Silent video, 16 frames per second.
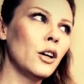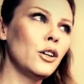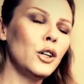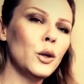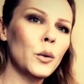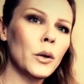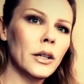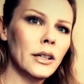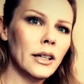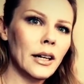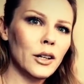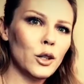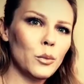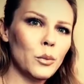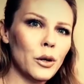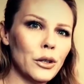you or the
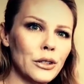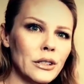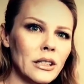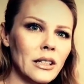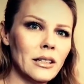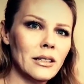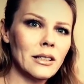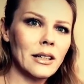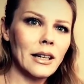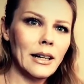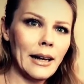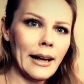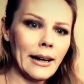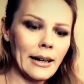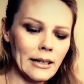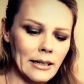other person is
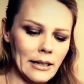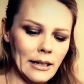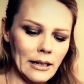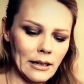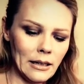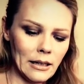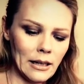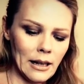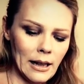connected.